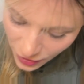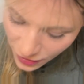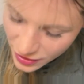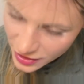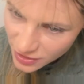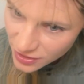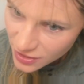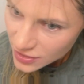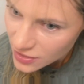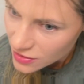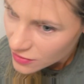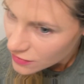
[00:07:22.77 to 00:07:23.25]

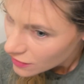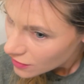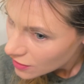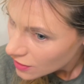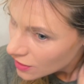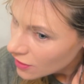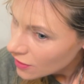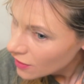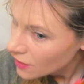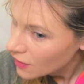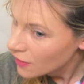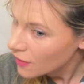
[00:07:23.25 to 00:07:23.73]
This is
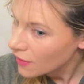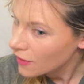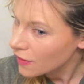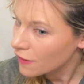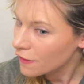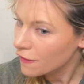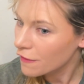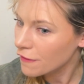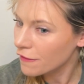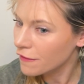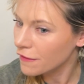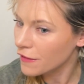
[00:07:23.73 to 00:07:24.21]

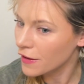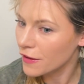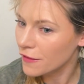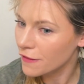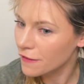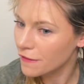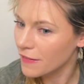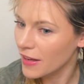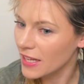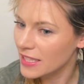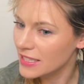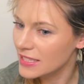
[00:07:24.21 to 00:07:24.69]
for
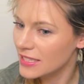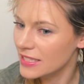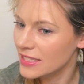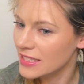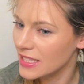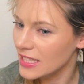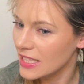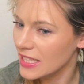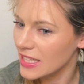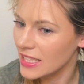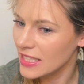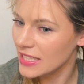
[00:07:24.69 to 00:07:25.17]

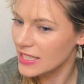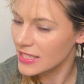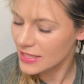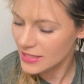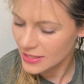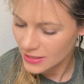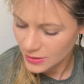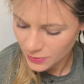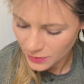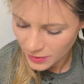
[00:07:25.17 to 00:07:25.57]
funsies.